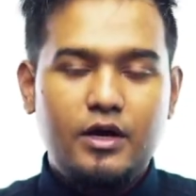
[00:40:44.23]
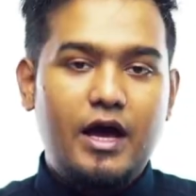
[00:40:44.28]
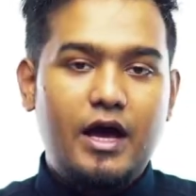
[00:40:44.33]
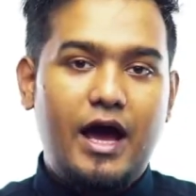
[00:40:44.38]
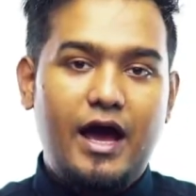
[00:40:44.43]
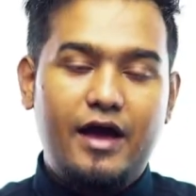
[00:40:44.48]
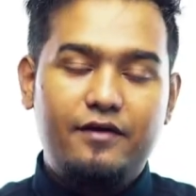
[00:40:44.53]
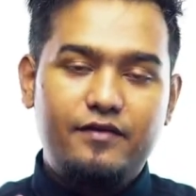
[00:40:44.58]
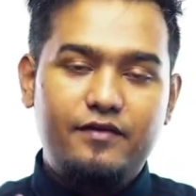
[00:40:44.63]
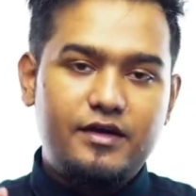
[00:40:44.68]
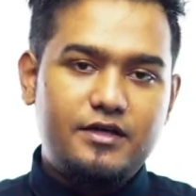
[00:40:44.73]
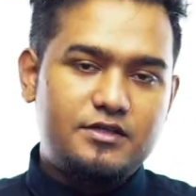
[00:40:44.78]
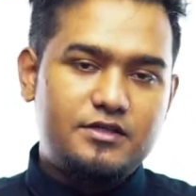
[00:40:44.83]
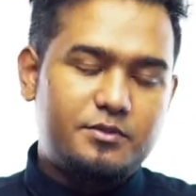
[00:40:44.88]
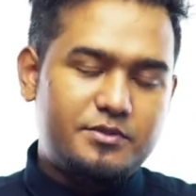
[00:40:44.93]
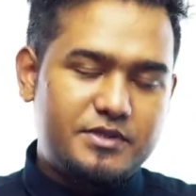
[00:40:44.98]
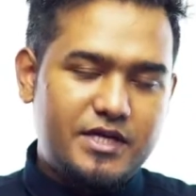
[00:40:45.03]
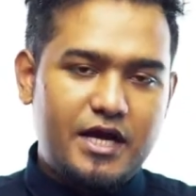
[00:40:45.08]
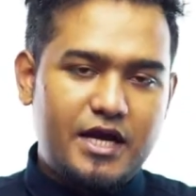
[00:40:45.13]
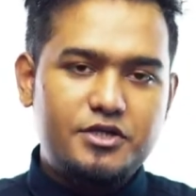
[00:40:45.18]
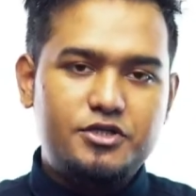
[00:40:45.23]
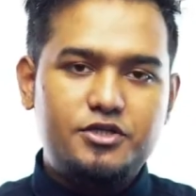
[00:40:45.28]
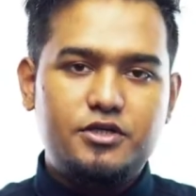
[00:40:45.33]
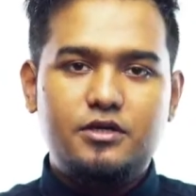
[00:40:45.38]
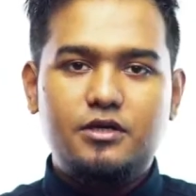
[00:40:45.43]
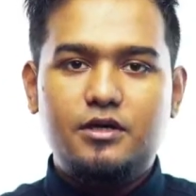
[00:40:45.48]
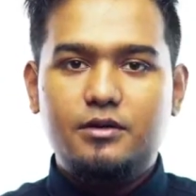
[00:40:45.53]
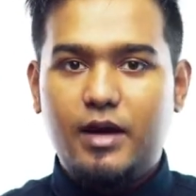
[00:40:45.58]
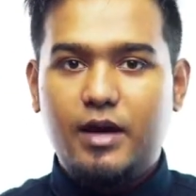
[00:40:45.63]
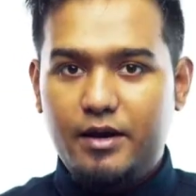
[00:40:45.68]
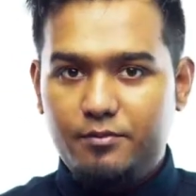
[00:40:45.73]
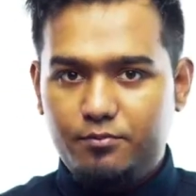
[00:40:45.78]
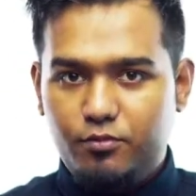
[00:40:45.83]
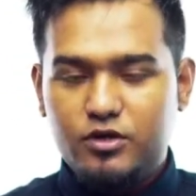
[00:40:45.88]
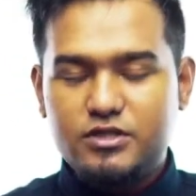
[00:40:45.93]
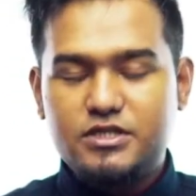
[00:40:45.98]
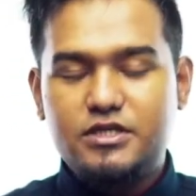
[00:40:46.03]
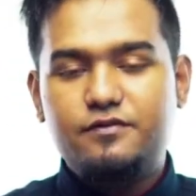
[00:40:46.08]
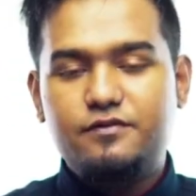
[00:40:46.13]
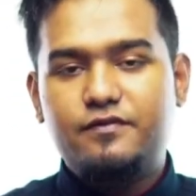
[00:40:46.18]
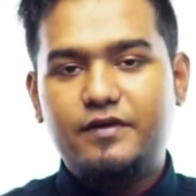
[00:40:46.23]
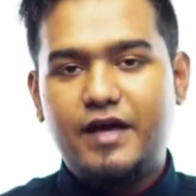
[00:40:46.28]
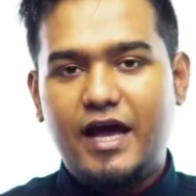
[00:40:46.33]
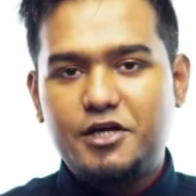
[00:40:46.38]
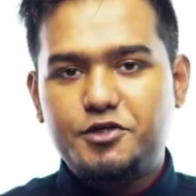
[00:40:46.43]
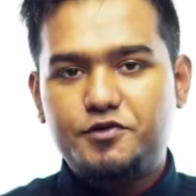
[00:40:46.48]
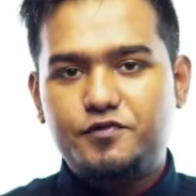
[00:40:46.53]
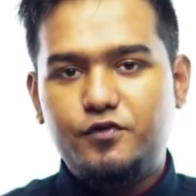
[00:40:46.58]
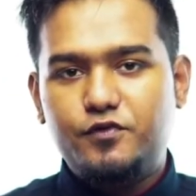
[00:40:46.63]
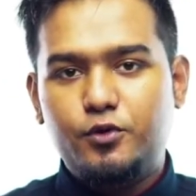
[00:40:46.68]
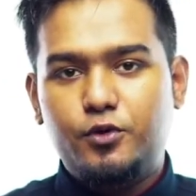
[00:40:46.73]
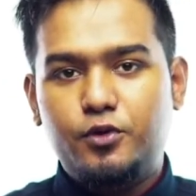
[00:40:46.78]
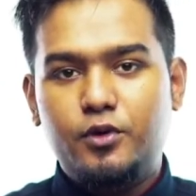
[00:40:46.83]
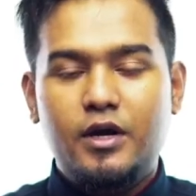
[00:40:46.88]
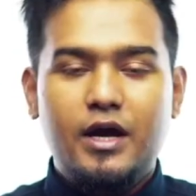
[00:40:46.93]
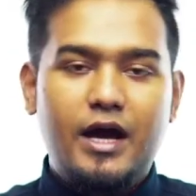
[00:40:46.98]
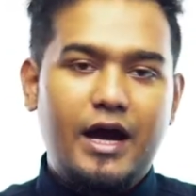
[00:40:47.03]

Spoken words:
having a substantial and positive cash flow,